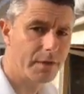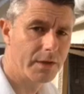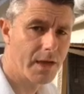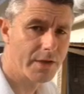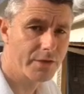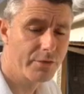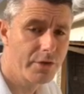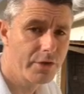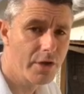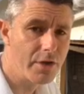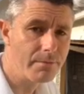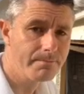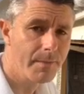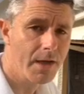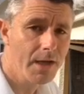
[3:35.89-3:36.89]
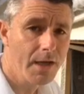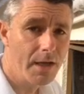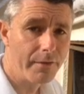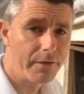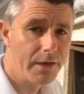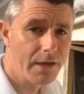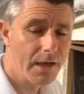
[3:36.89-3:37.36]
And that's all you do.
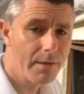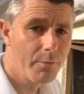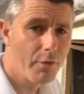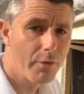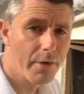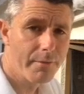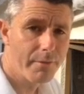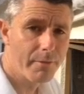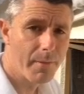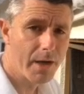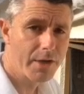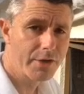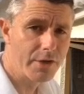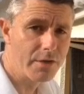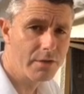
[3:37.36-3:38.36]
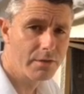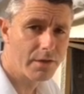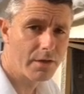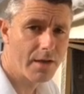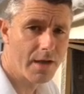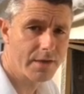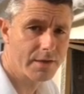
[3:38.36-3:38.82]
If you need any more information,
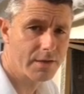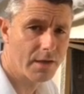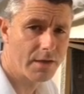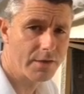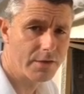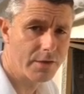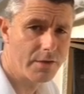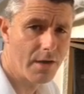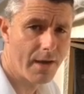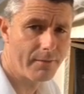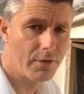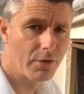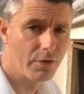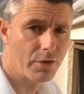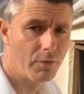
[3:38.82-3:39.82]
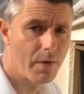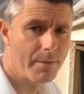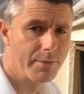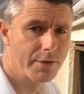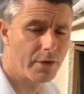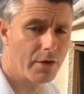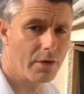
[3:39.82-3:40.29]
don't hesitate to have a look on the
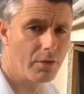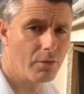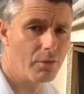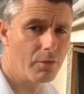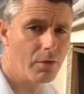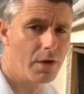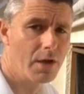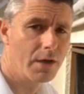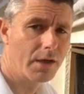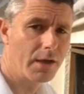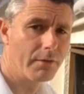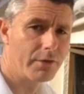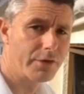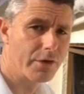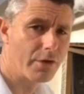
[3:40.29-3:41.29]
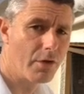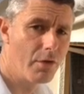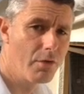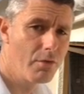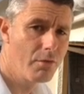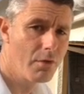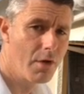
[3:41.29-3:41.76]
website or give us a
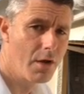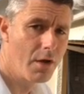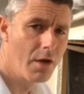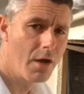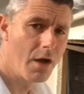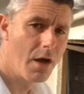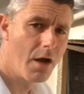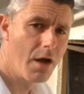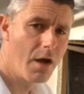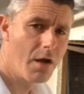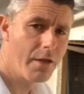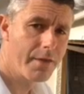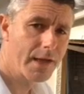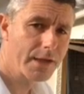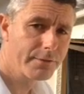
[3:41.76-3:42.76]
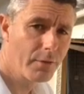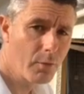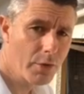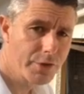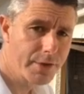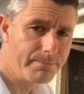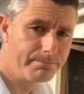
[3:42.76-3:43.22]
call. Thanks for
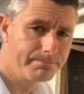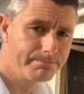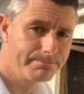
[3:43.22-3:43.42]
watching.